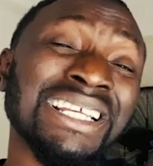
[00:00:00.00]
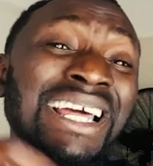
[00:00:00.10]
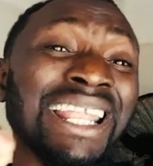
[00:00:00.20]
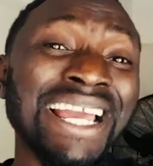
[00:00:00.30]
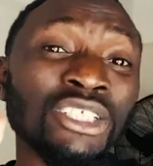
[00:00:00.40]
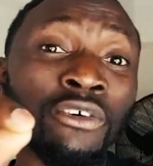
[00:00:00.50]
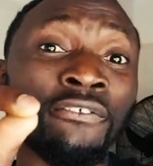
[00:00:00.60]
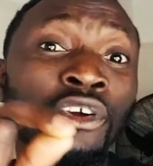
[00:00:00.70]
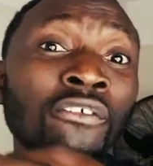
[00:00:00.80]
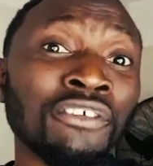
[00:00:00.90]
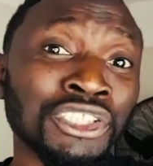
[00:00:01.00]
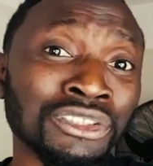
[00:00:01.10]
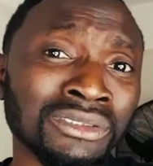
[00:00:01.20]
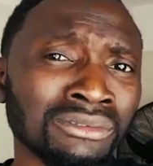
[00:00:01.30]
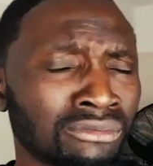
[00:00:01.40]
client of your
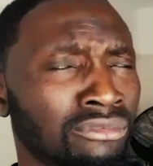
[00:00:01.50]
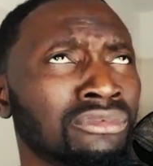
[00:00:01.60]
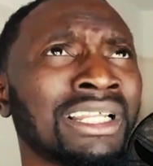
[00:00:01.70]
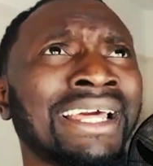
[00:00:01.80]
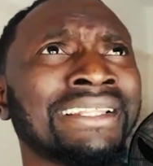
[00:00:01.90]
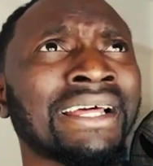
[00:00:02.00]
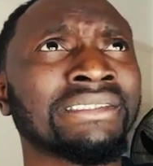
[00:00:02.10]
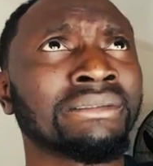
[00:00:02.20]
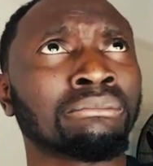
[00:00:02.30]
vision. Oh, I like that.